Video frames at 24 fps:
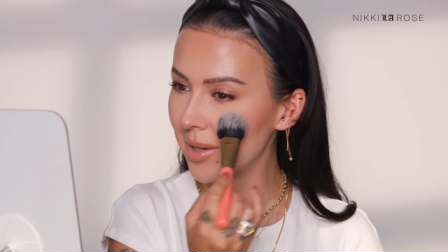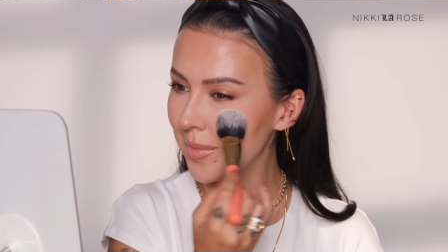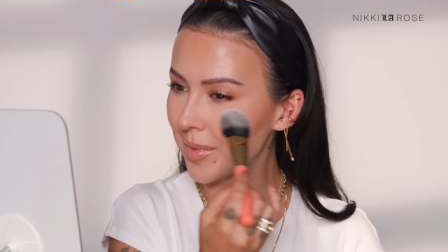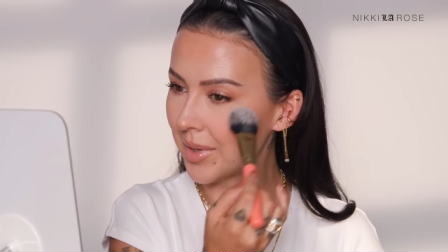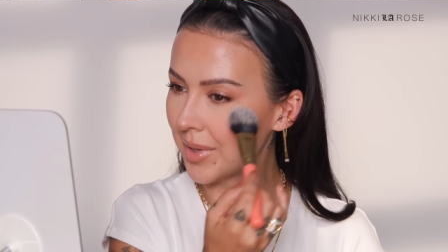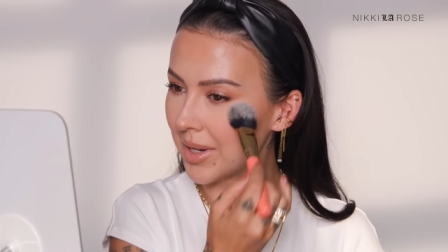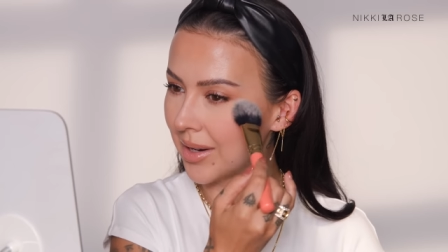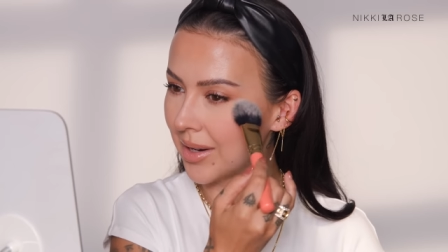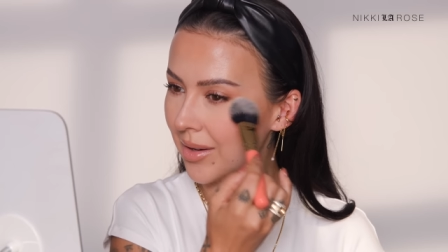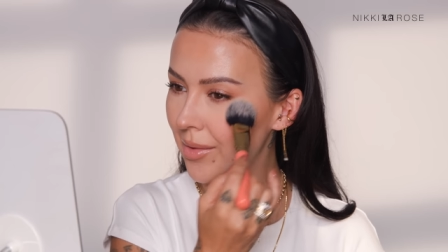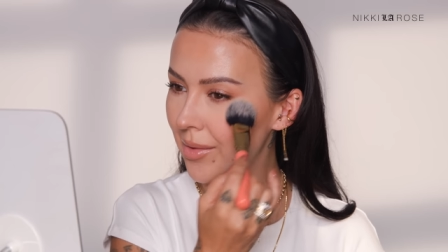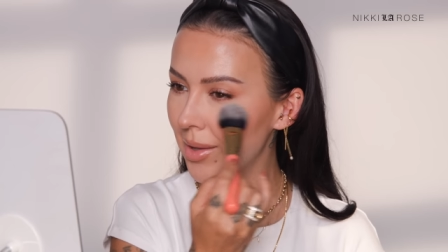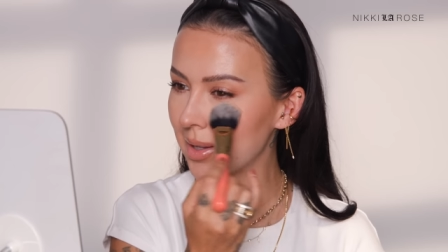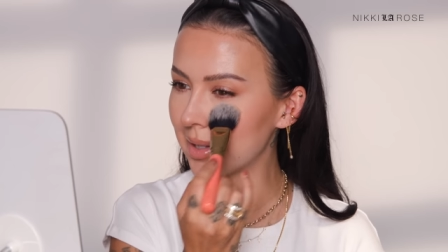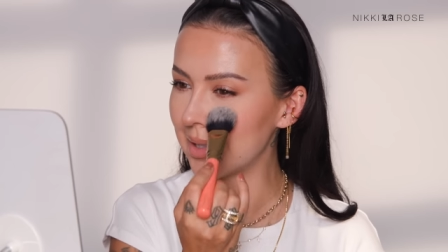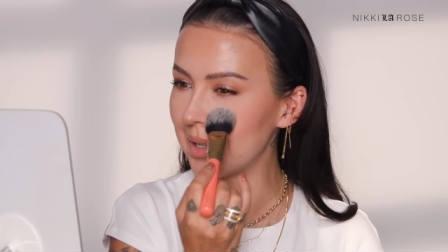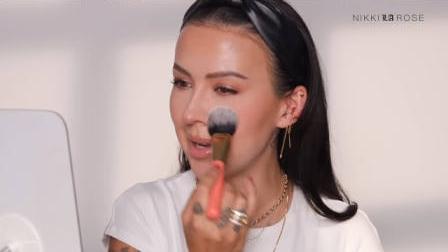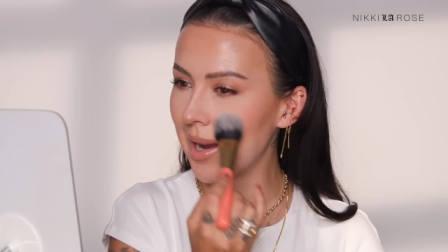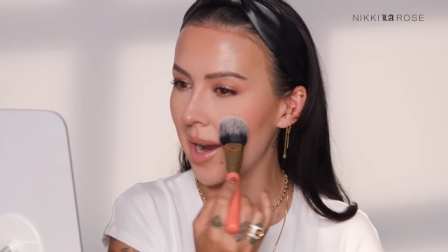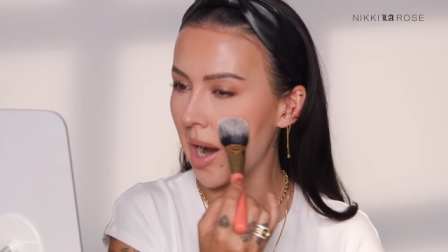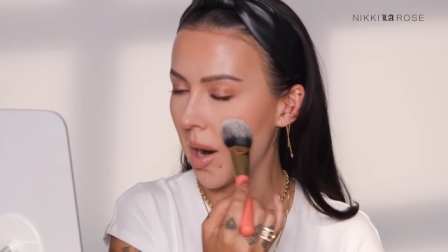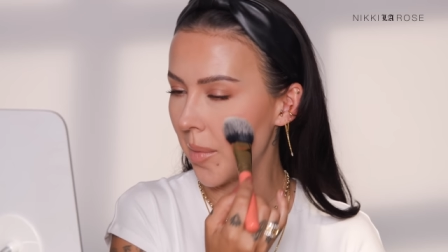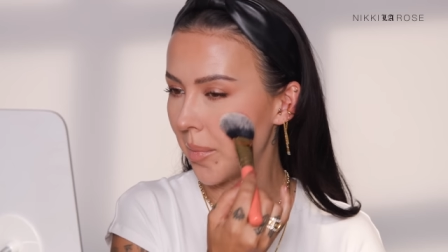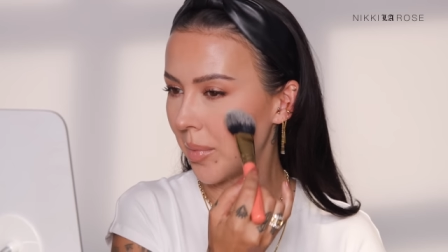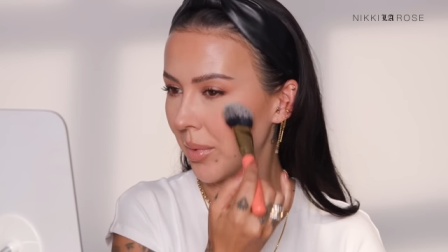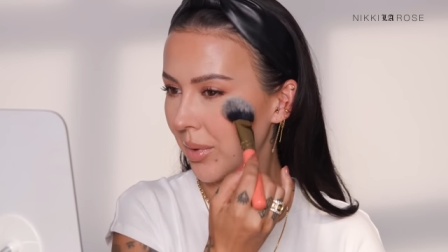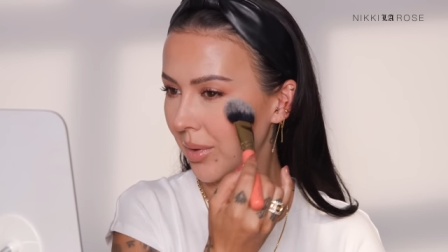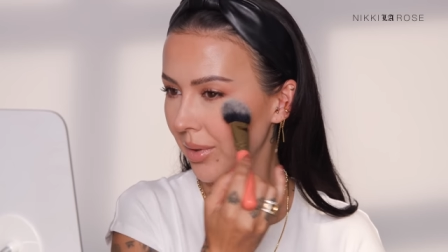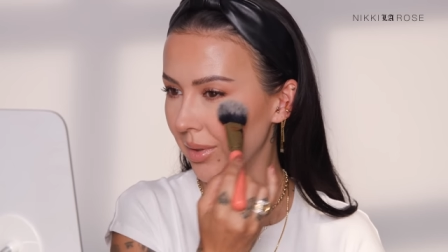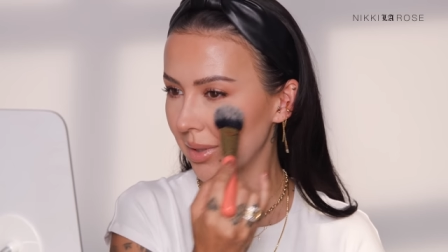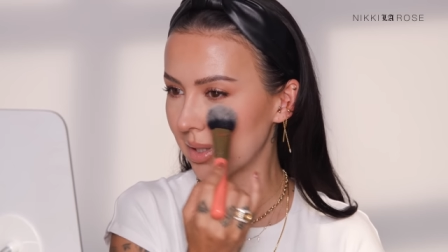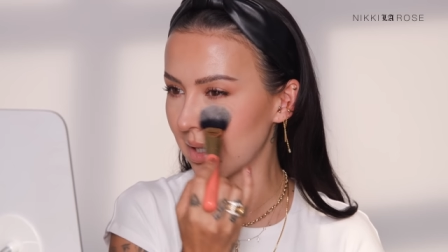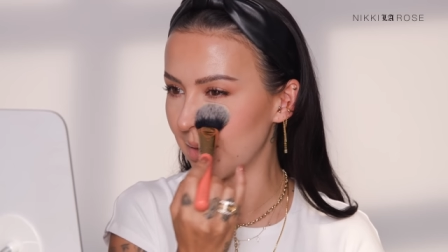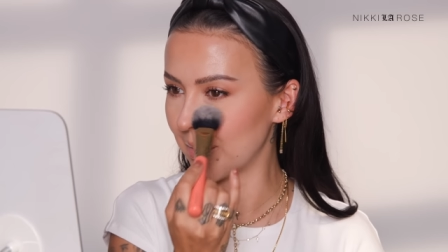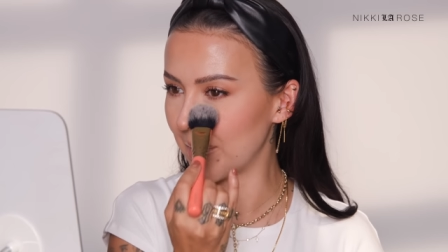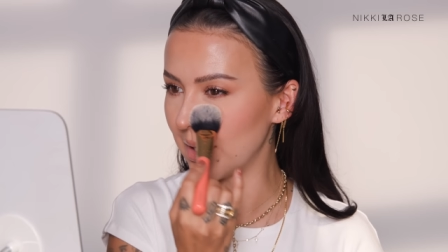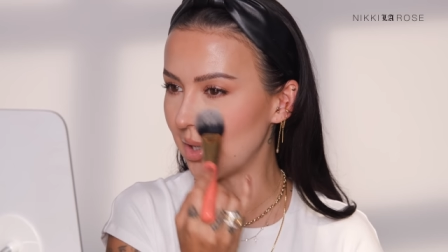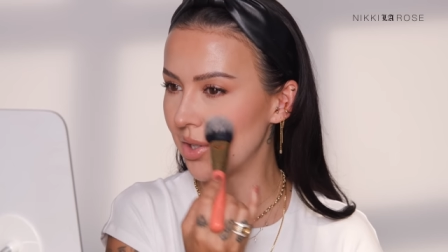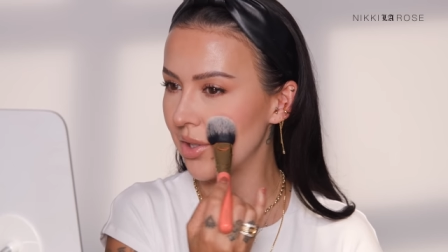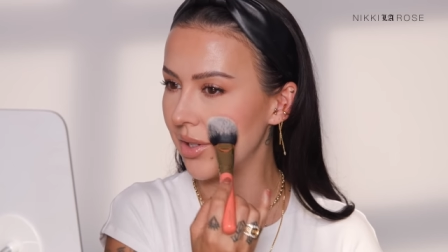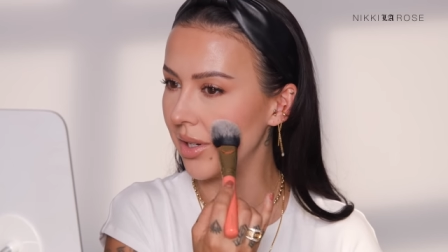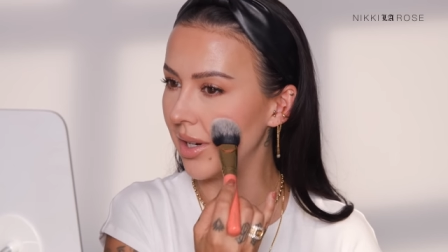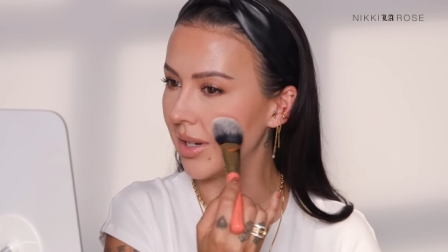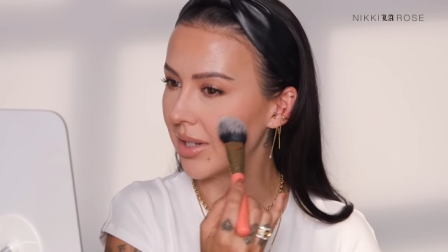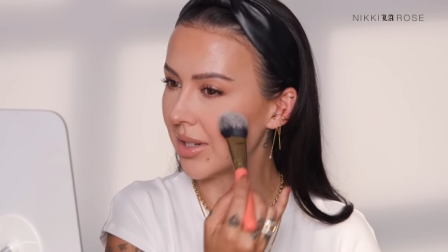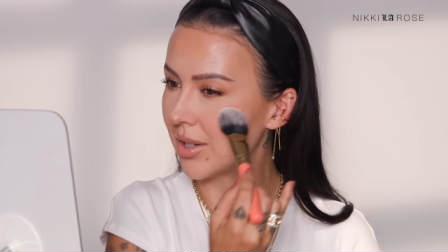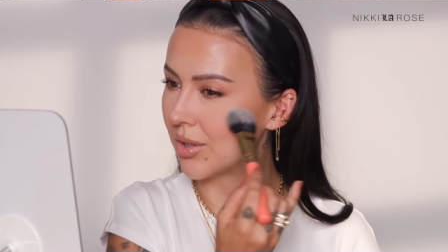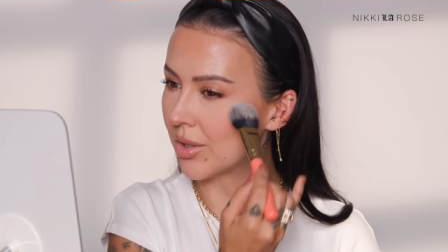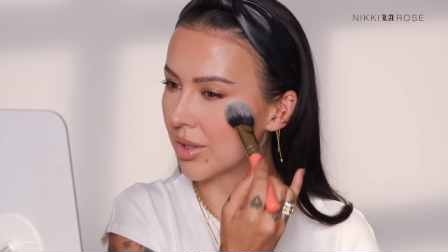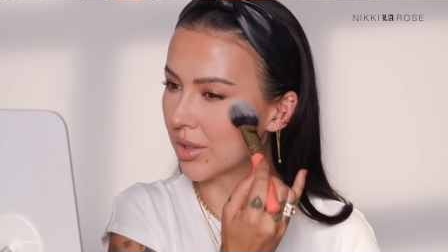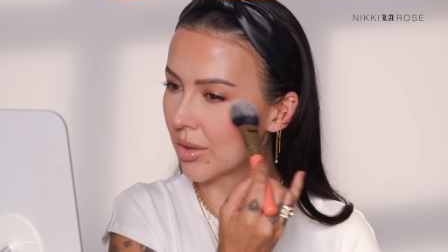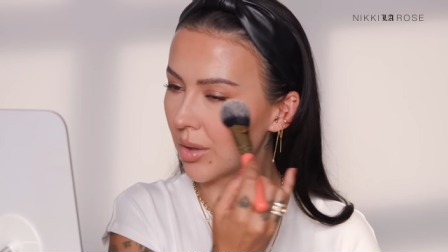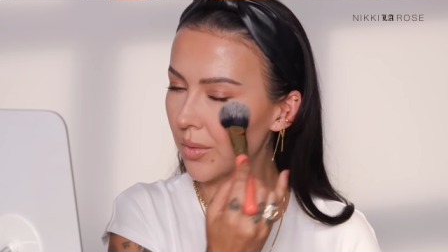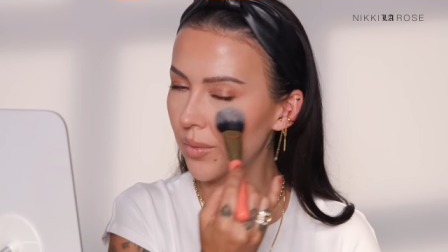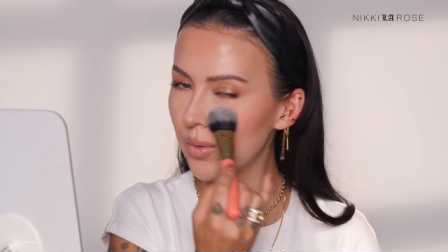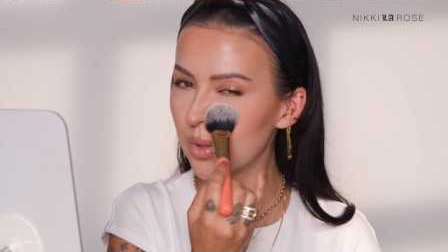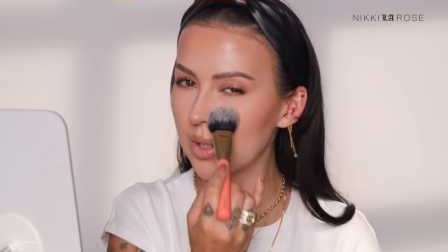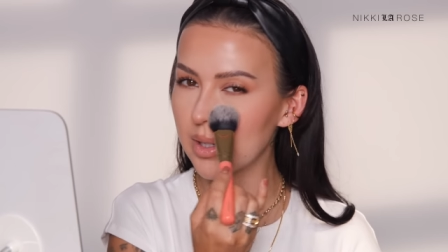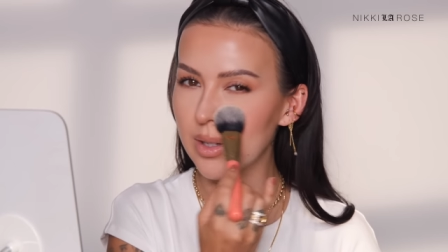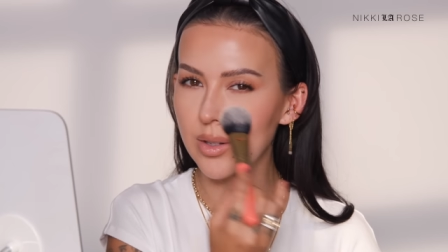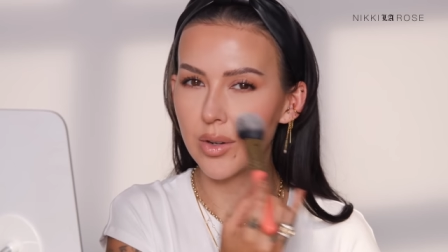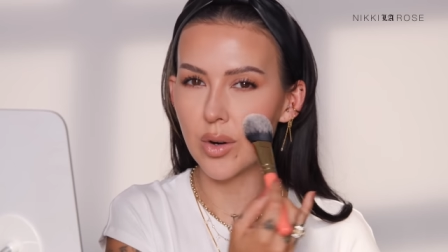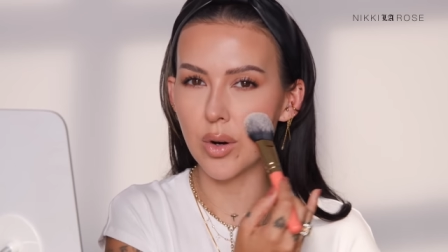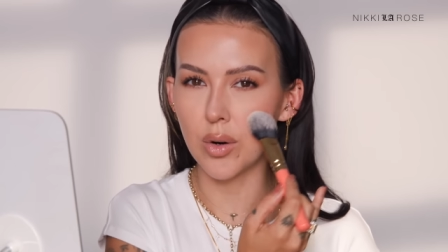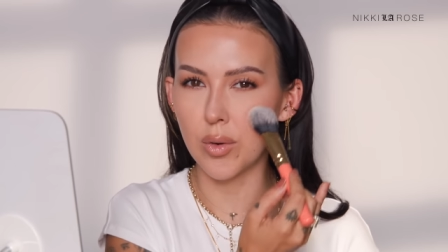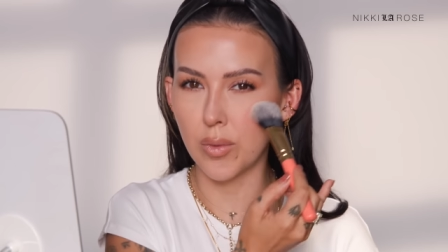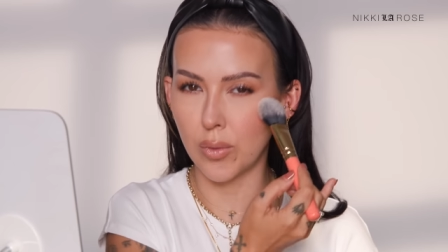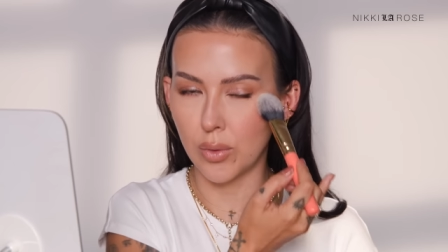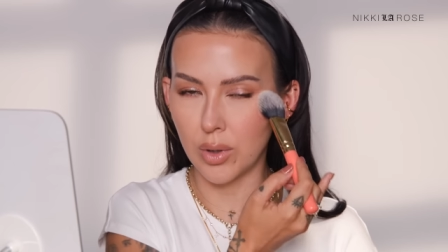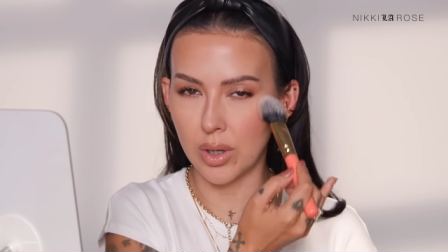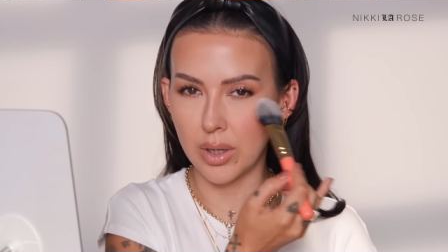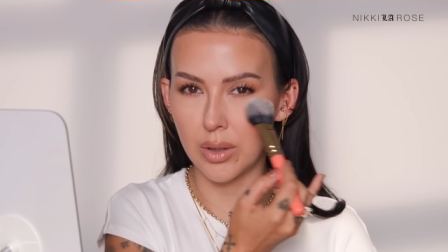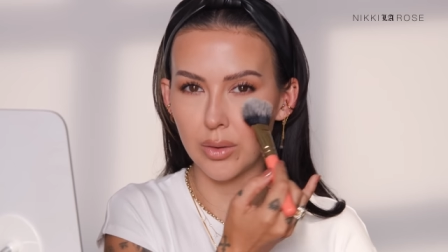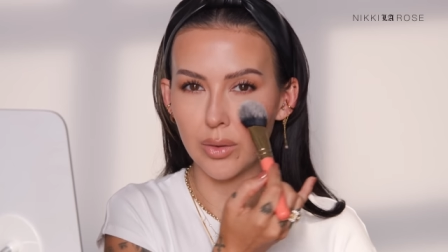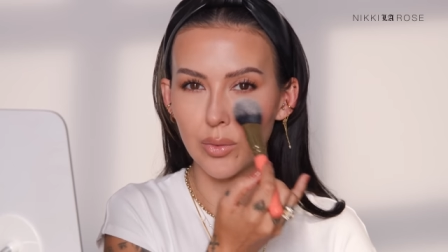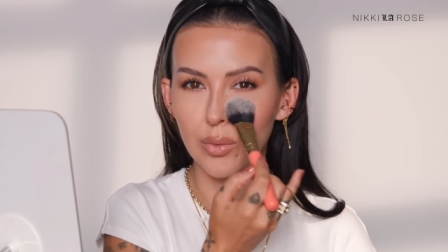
I'm gonna get it on like the apples of my cheeks and just go for like an overall